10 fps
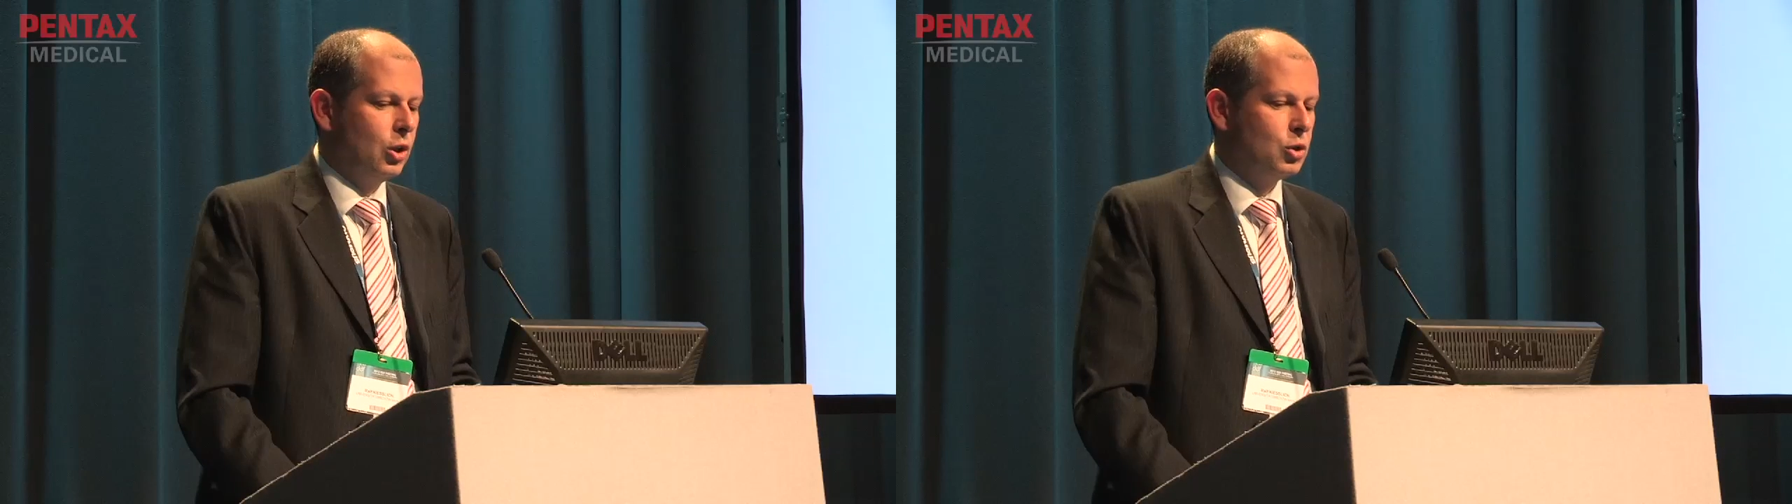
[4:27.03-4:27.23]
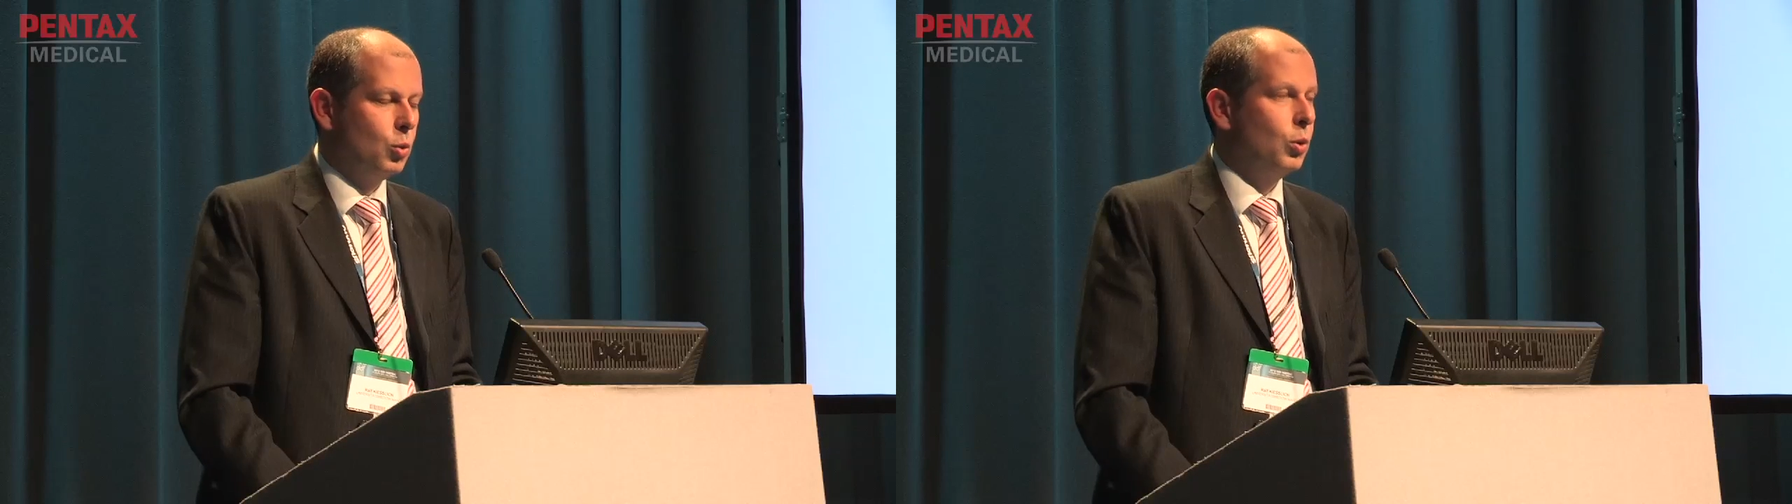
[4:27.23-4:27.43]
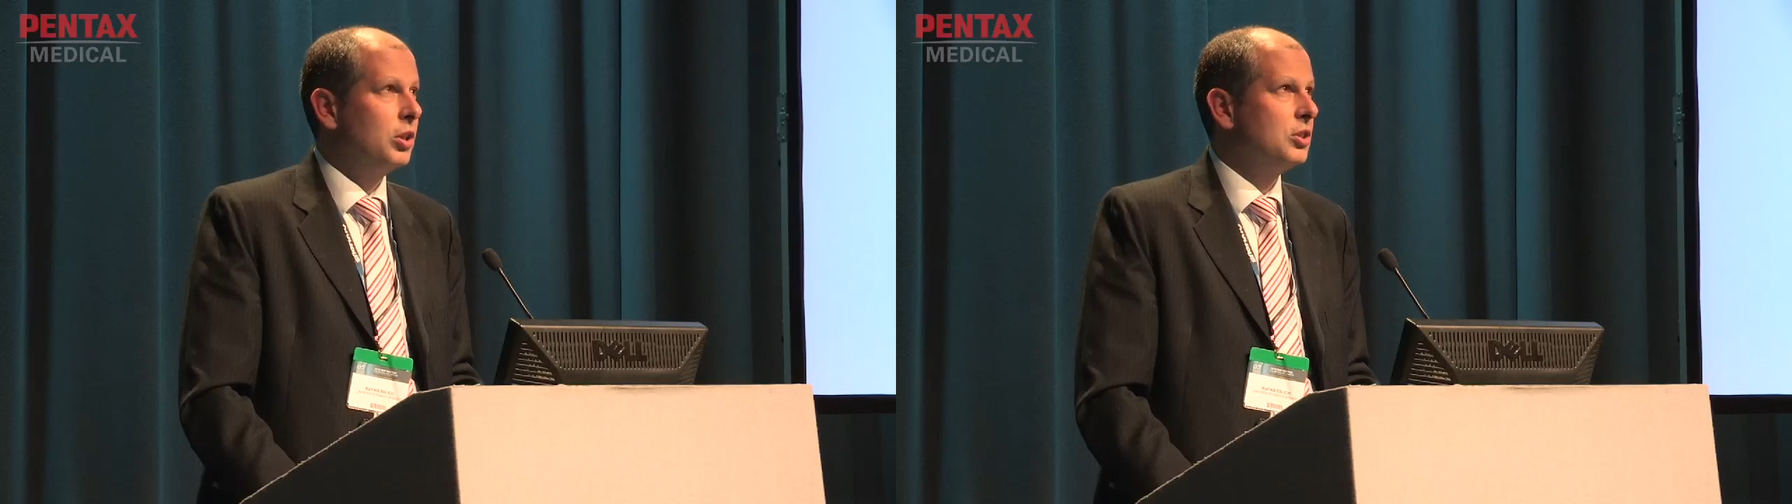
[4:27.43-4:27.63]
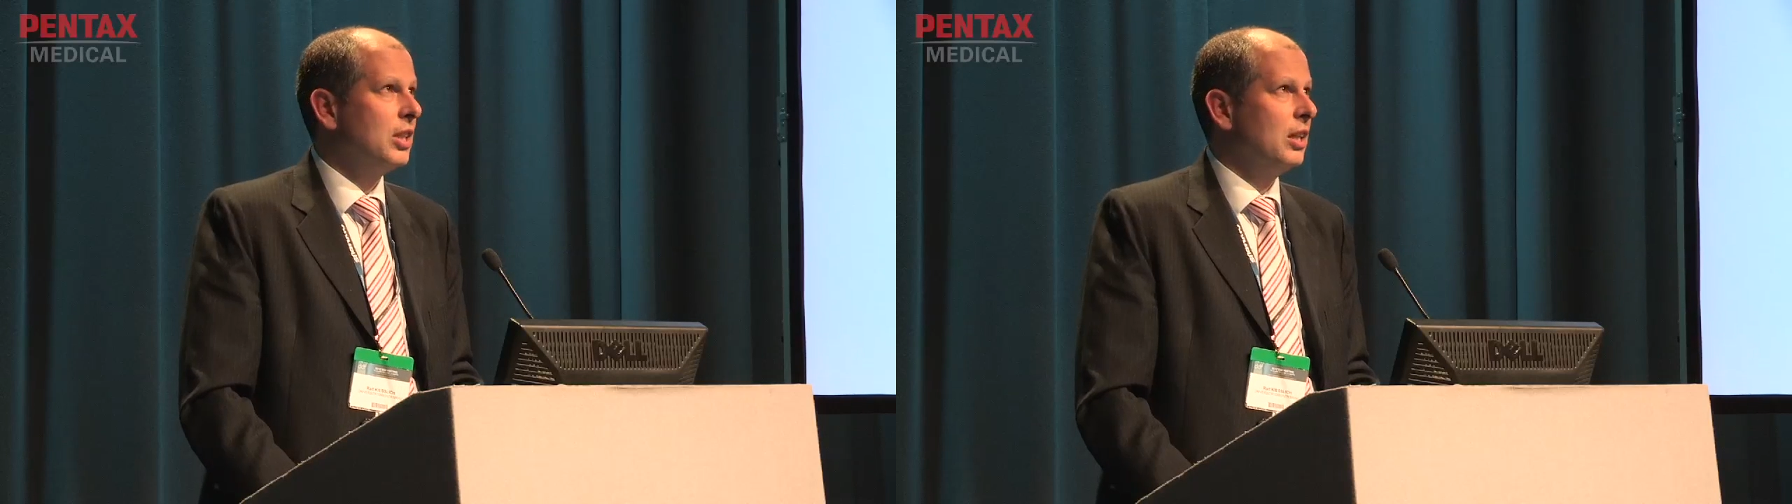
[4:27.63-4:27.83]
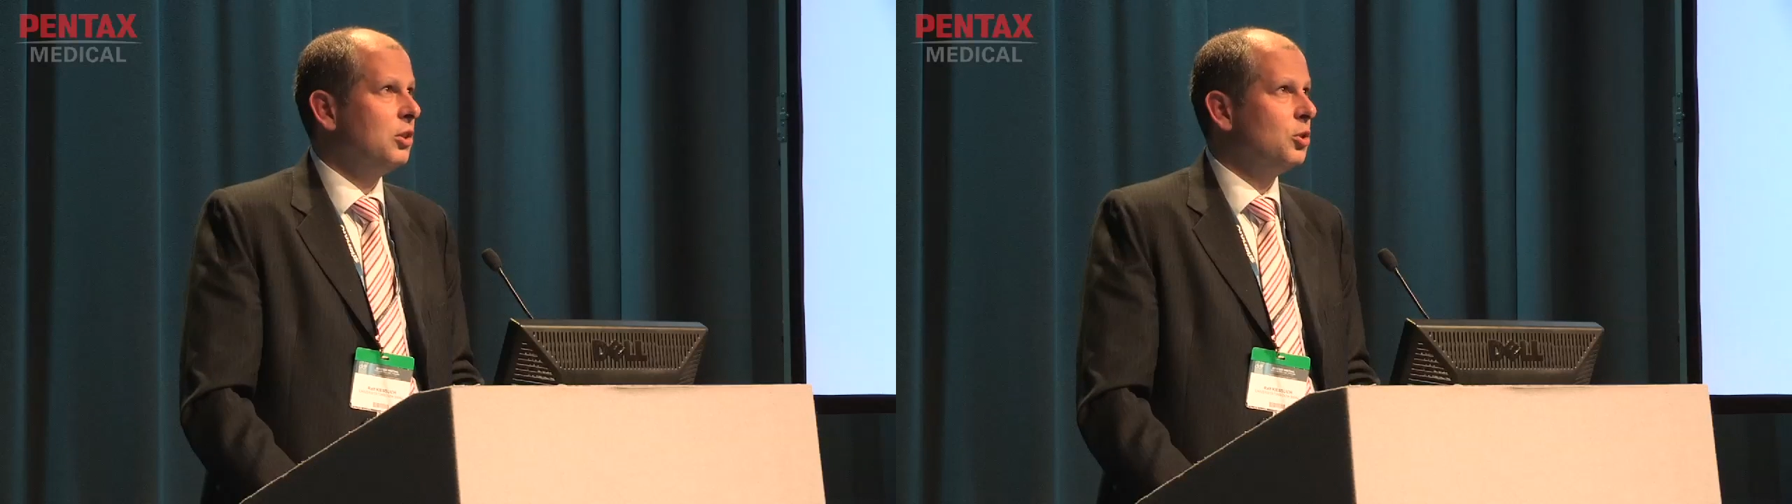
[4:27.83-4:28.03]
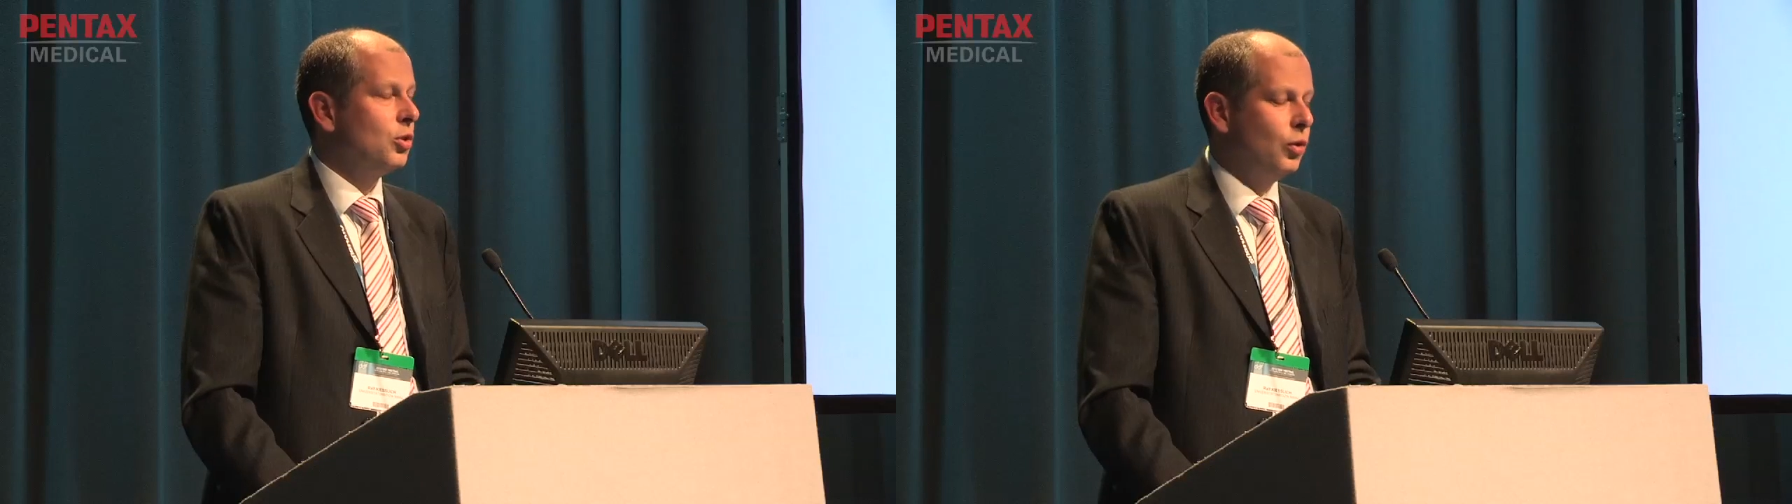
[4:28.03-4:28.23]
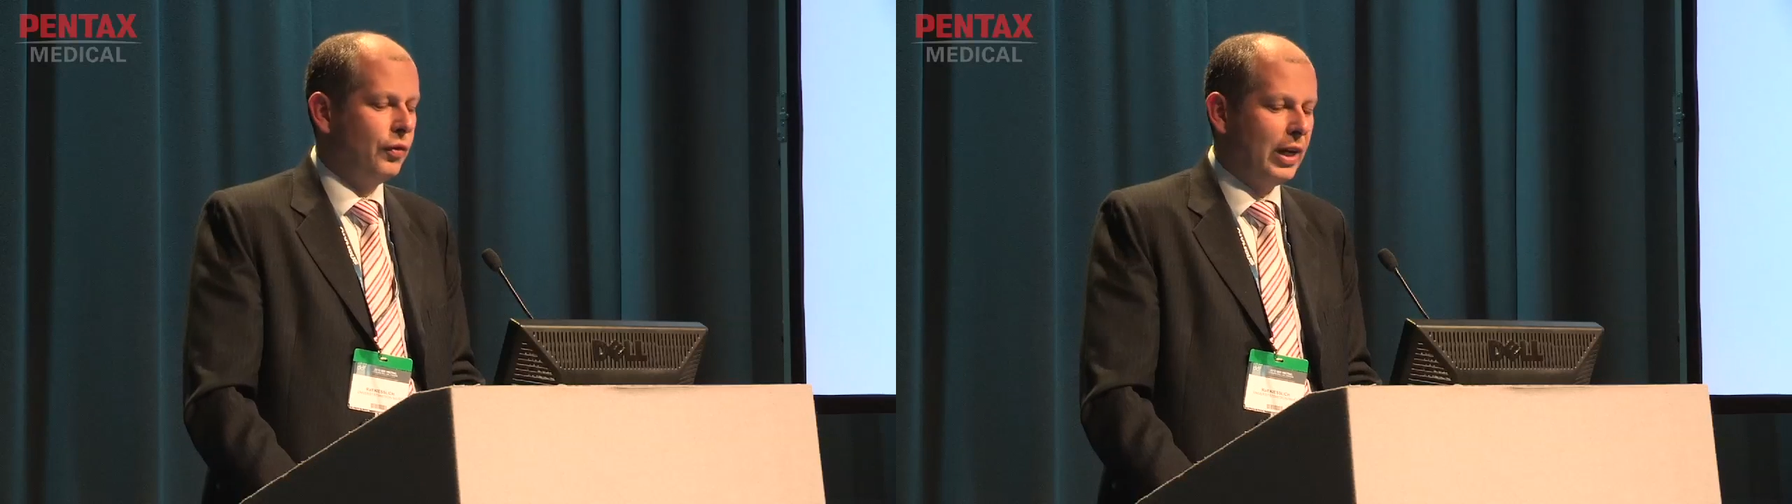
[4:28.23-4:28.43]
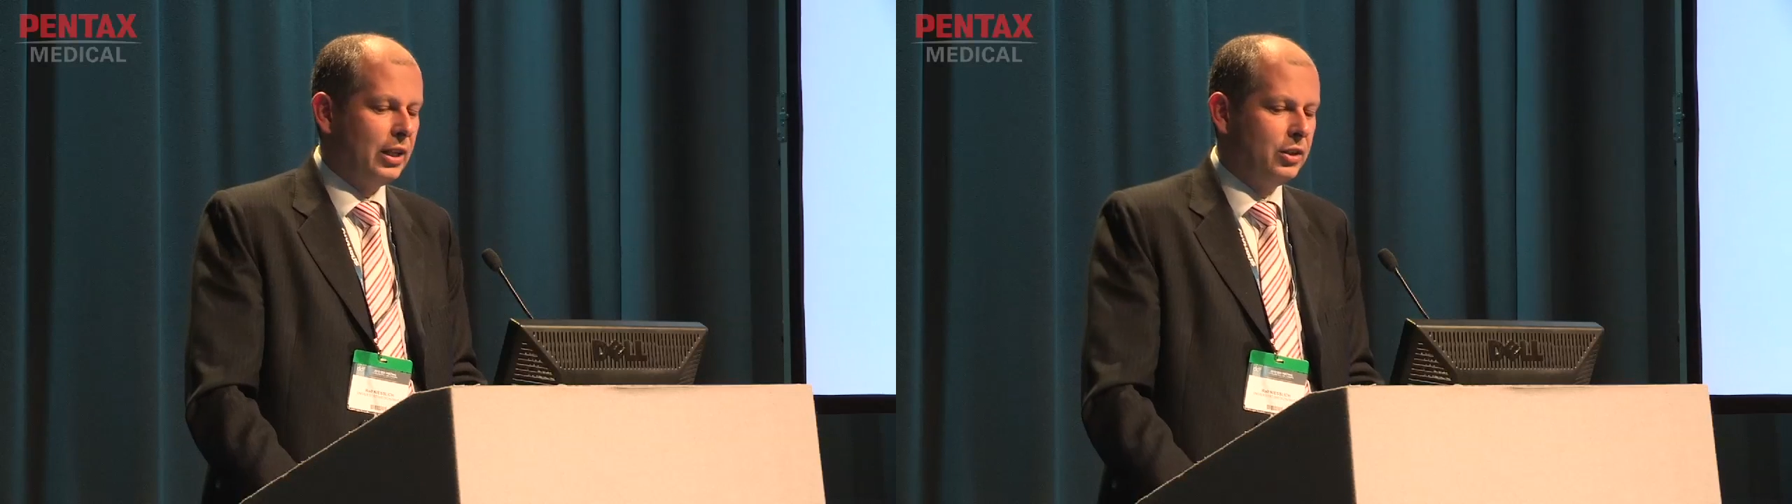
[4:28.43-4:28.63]
So what is then the true
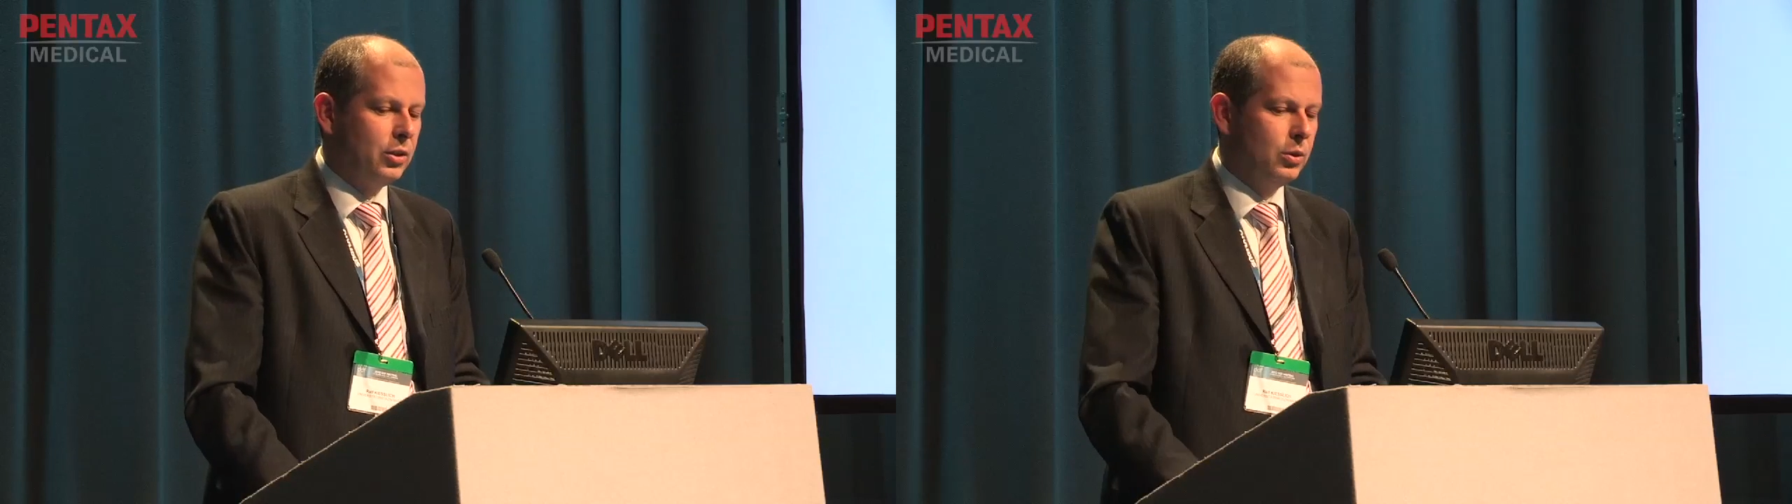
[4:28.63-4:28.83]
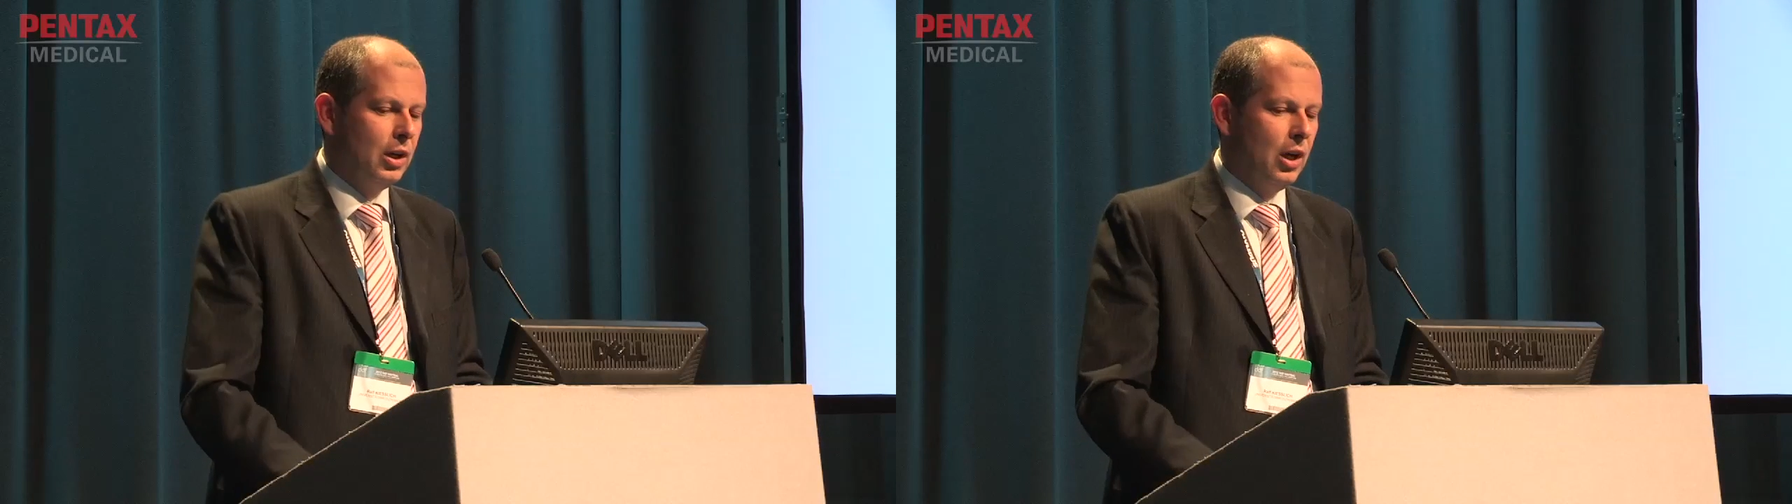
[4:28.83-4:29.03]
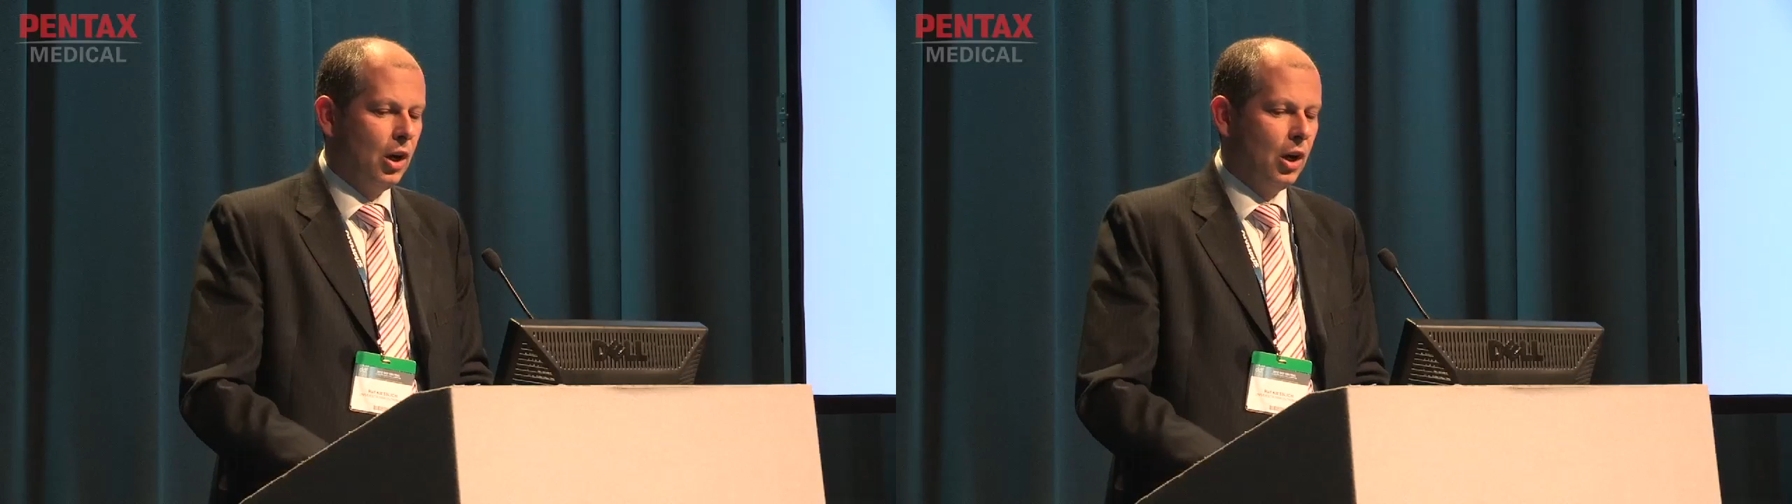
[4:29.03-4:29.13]
value